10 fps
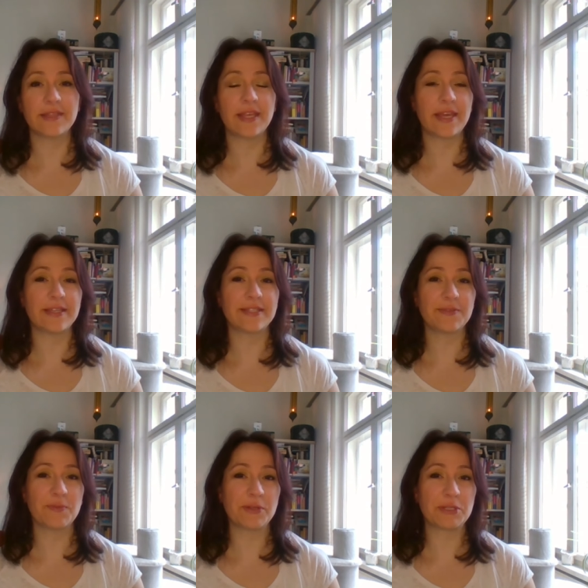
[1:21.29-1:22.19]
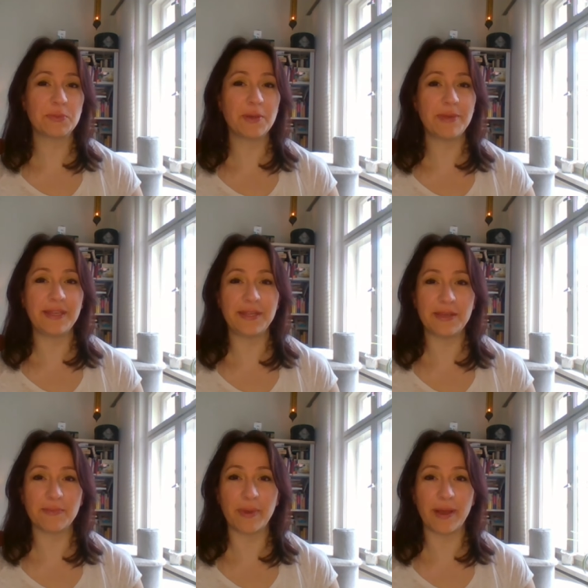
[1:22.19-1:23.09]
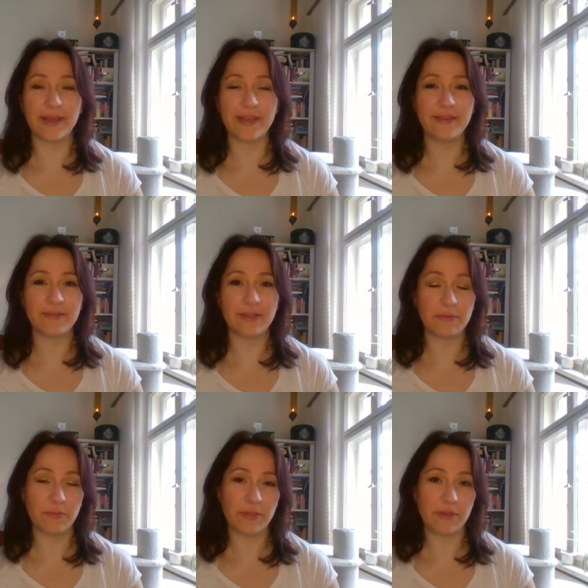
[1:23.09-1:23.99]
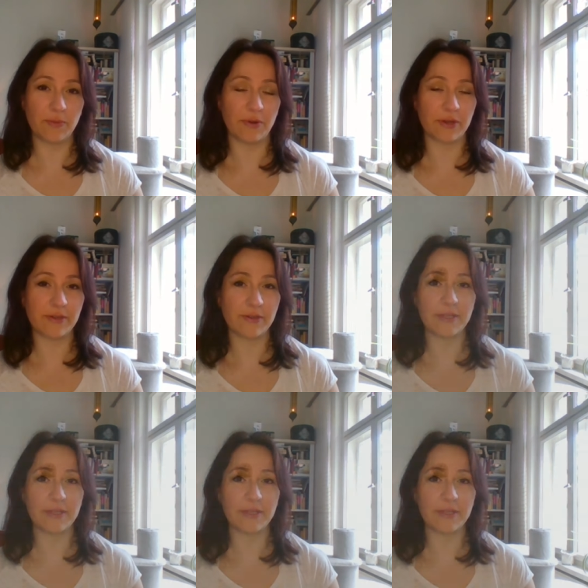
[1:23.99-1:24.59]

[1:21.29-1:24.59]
that were swimming nearby in the water,